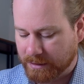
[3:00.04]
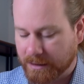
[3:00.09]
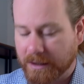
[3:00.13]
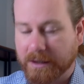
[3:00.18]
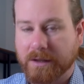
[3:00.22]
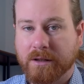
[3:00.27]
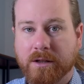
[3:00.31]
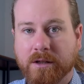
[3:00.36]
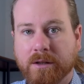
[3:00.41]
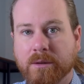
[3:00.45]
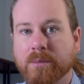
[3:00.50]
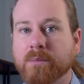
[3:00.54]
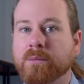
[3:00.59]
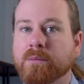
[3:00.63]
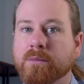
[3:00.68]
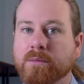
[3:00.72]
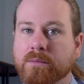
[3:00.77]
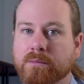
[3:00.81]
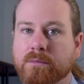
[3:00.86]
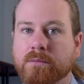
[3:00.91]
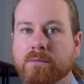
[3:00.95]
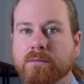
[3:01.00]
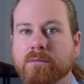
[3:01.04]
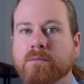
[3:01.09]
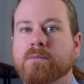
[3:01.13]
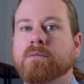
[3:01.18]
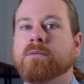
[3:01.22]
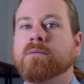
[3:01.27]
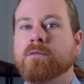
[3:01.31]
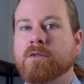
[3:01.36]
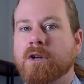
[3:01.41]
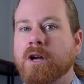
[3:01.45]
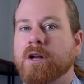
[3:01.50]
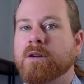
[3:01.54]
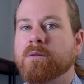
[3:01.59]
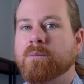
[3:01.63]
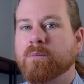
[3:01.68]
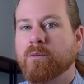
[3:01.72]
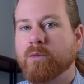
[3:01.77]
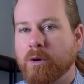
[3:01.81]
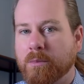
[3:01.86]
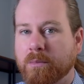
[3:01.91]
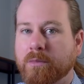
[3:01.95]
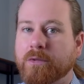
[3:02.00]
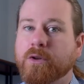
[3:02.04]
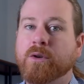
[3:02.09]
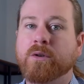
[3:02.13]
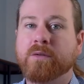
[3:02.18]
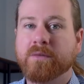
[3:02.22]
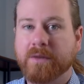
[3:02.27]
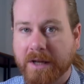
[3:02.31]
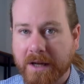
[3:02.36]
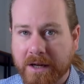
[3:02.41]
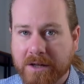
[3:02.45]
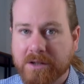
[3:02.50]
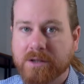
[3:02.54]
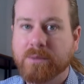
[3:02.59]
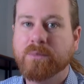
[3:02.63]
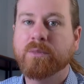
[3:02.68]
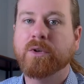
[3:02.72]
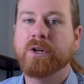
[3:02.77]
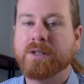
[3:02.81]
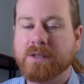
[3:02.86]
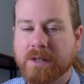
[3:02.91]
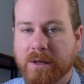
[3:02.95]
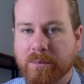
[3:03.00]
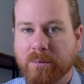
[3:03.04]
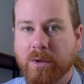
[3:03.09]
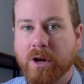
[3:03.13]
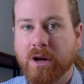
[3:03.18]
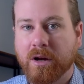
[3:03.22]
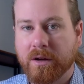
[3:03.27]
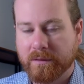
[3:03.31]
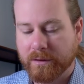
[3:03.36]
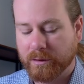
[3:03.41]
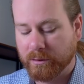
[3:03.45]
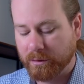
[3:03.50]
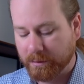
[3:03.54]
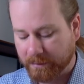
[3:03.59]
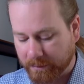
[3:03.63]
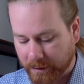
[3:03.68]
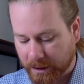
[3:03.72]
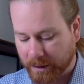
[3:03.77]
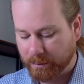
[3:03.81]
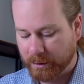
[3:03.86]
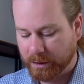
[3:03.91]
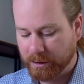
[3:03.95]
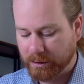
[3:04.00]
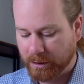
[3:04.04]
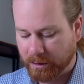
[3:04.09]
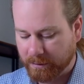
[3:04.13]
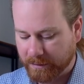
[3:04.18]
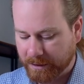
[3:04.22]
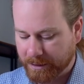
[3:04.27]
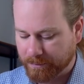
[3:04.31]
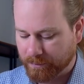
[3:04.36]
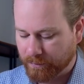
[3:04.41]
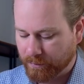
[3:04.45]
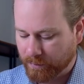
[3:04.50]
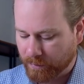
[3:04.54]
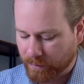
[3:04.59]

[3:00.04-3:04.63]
is like the kind of not purification, but it's like part of the refinement of it.